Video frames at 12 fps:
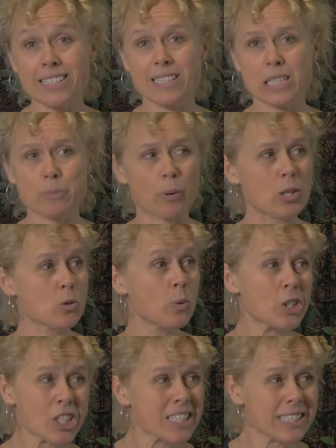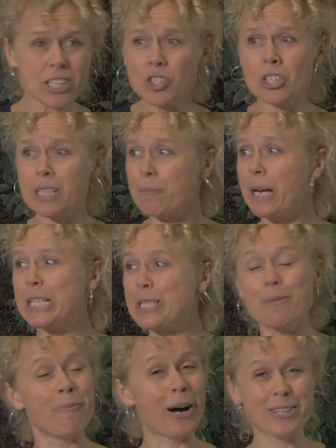is exposed, which essentially means
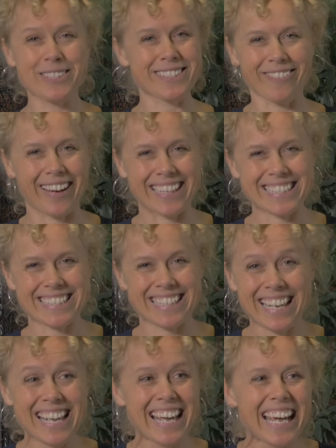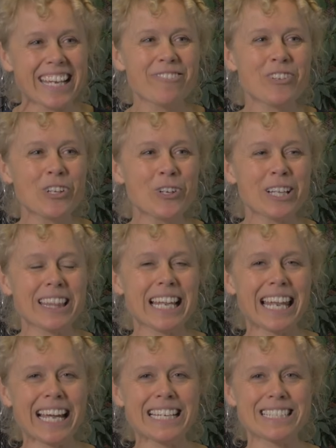most of us. If you look at the
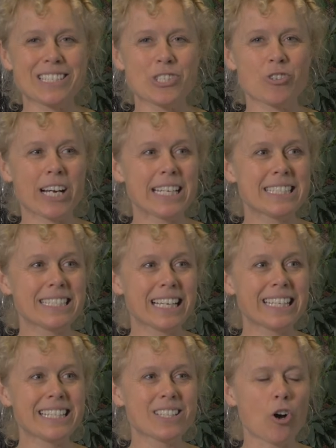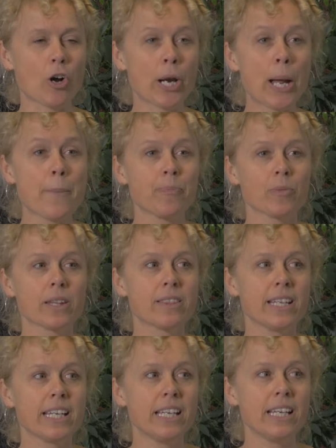latest Australian studies on
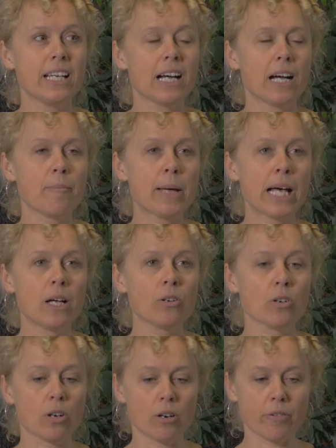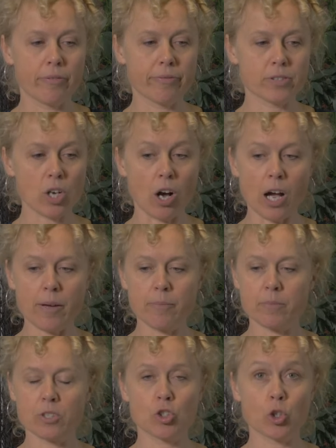the amount of
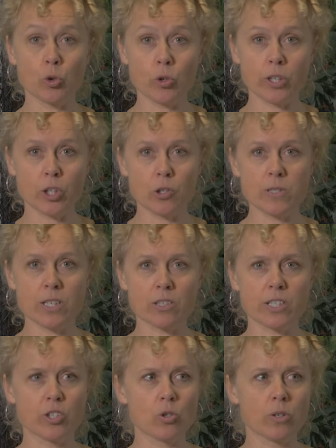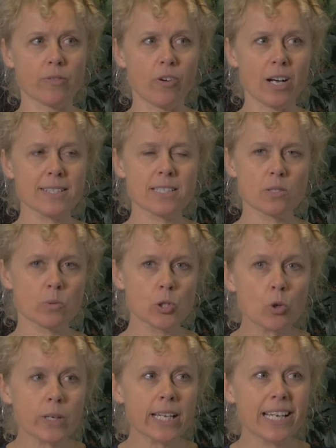time children are using on digital devices, we're
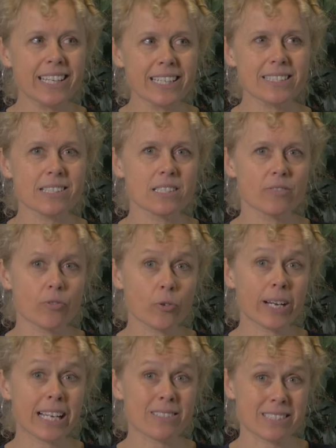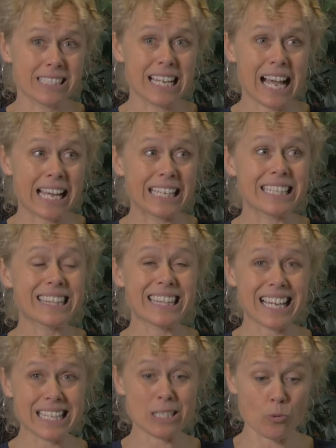talking in excess of 3 hours a day.
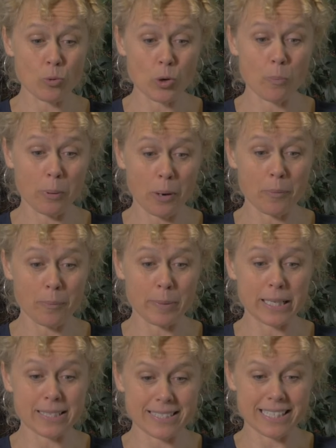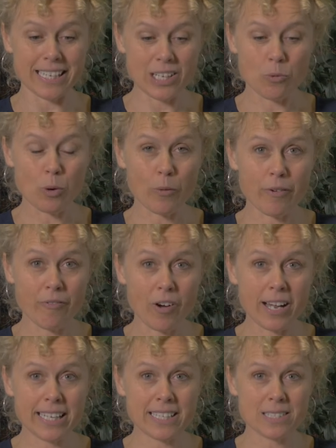That is a real problem because what we're
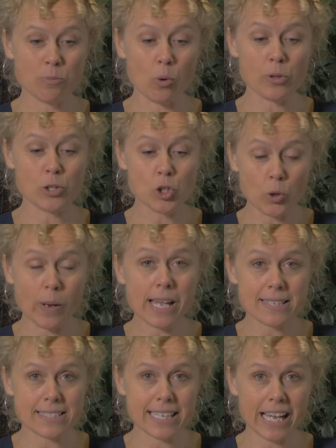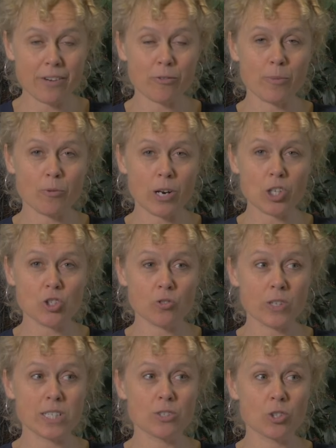finding is more than 2 hours a day from the Russian
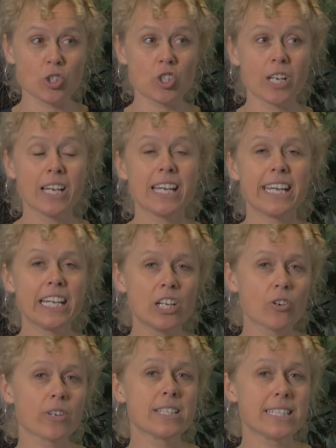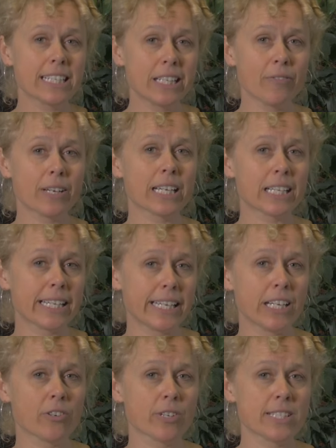research significantly
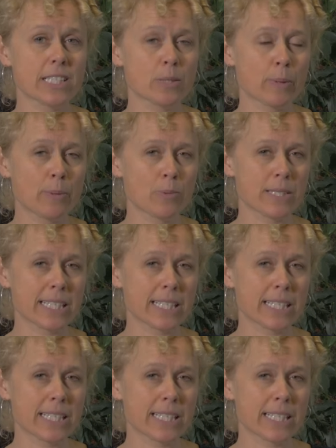increases people's